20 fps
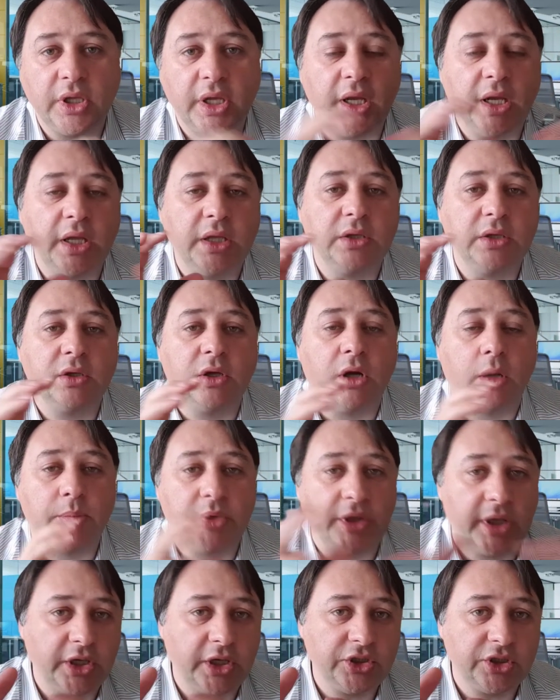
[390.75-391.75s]
in
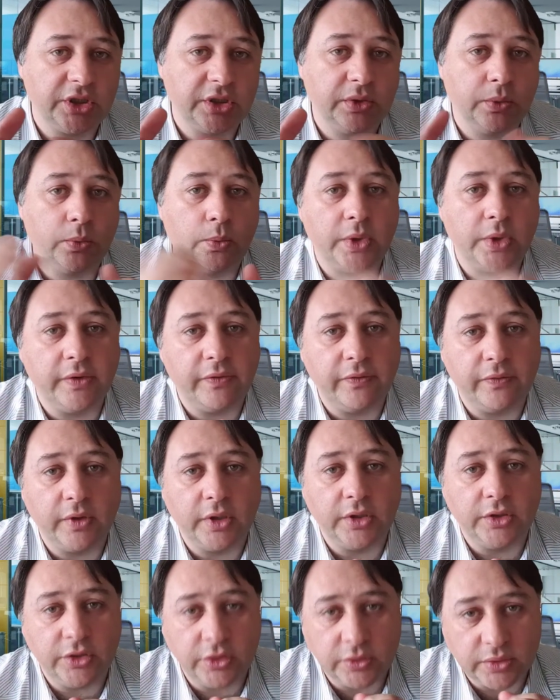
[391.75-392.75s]
combination with
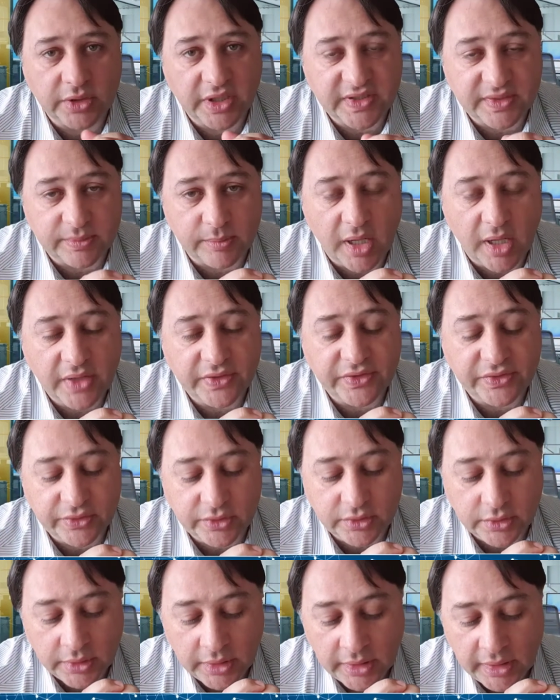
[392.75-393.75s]
US
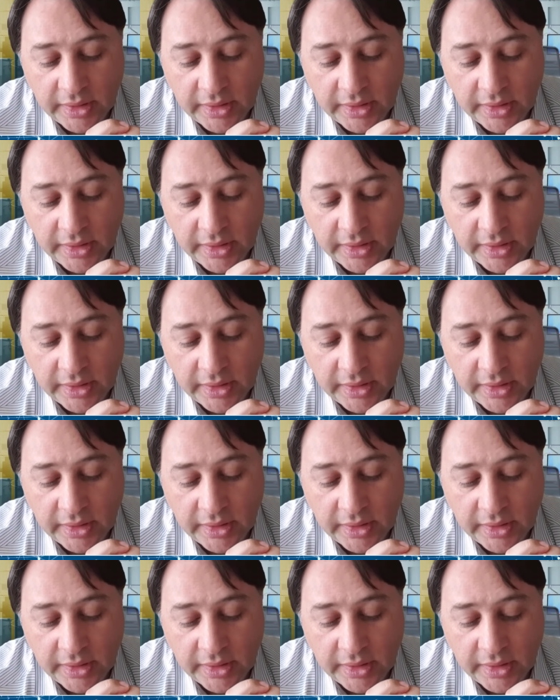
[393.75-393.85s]
Master,